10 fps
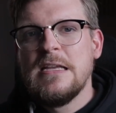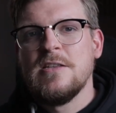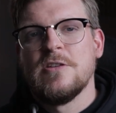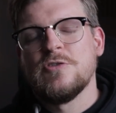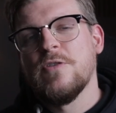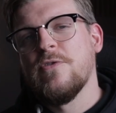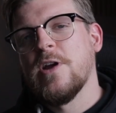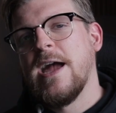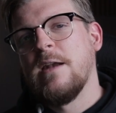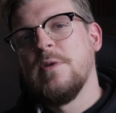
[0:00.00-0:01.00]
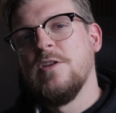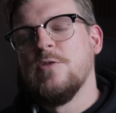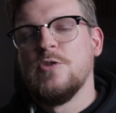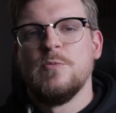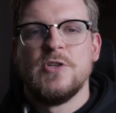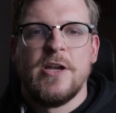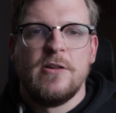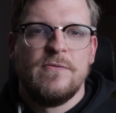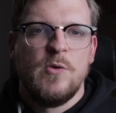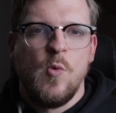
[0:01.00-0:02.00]
to the Surfer Academy YouTube
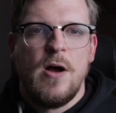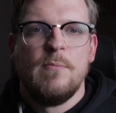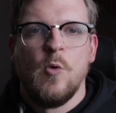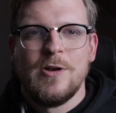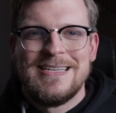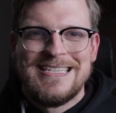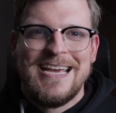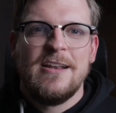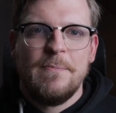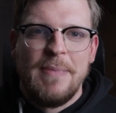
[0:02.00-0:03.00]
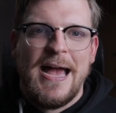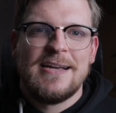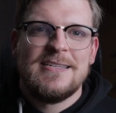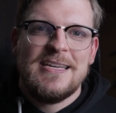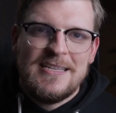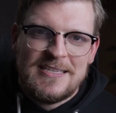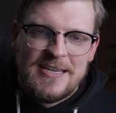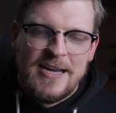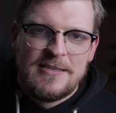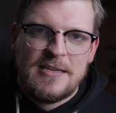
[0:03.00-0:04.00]
channel if you want more data-backed
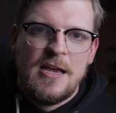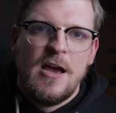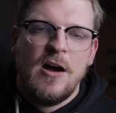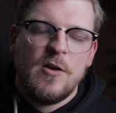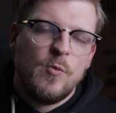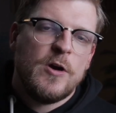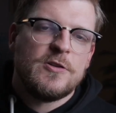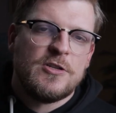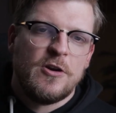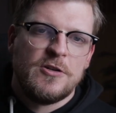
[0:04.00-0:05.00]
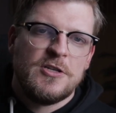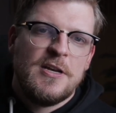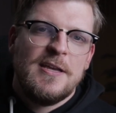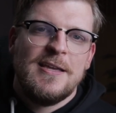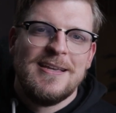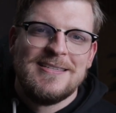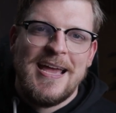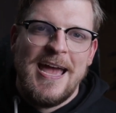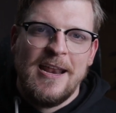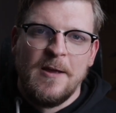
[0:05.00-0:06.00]
insights on where search is
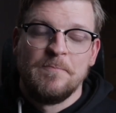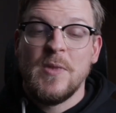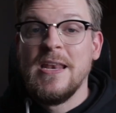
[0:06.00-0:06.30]
heading.